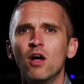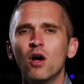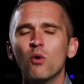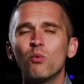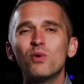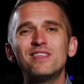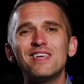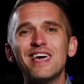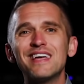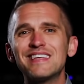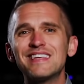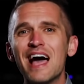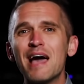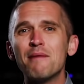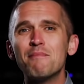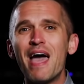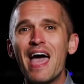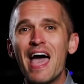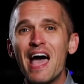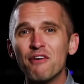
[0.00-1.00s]
We take
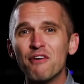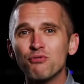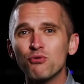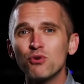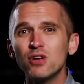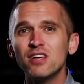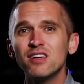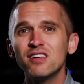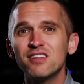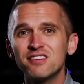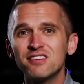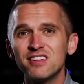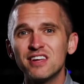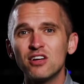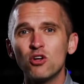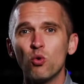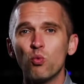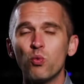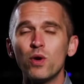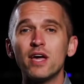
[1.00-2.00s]
time every
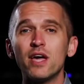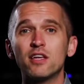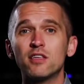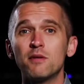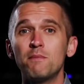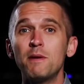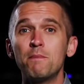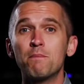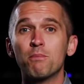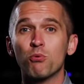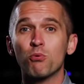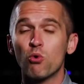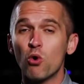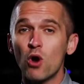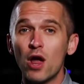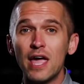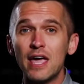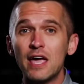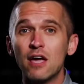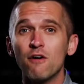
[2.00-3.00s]
single week to be
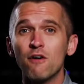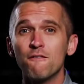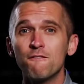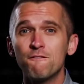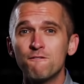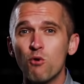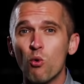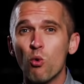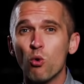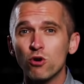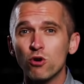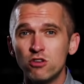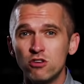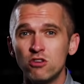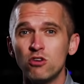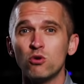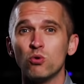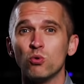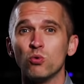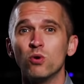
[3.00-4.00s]
praying for
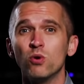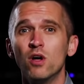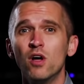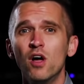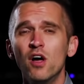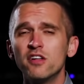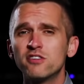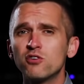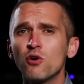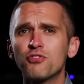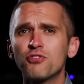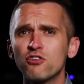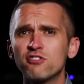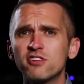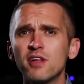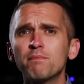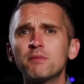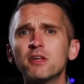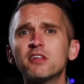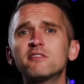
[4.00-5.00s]
you. So if there's
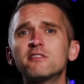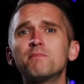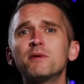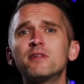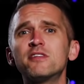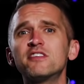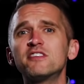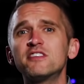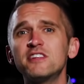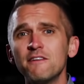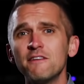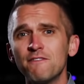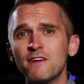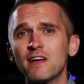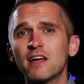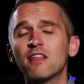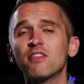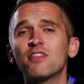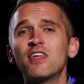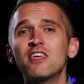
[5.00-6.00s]
something
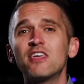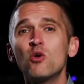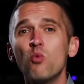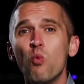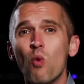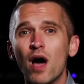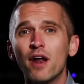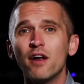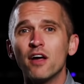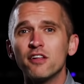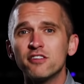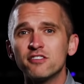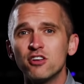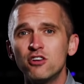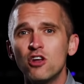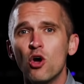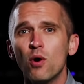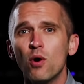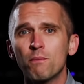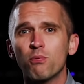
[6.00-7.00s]
specific that you want us to
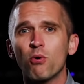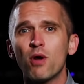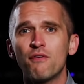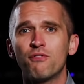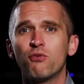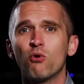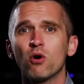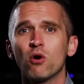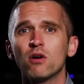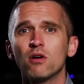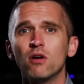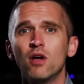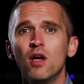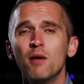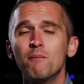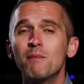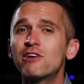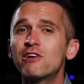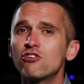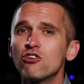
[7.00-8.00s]
know and pray for,
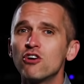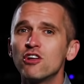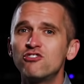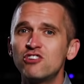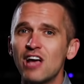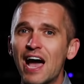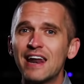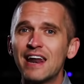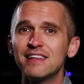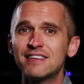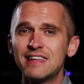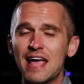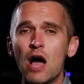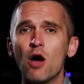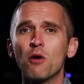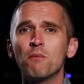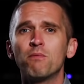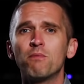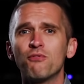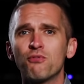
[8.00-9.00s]
make sure to jot it
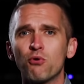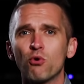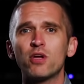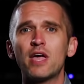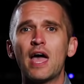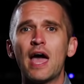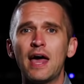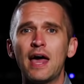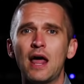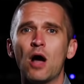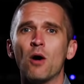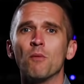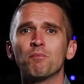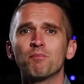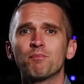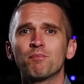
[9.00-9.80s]
down before you head out.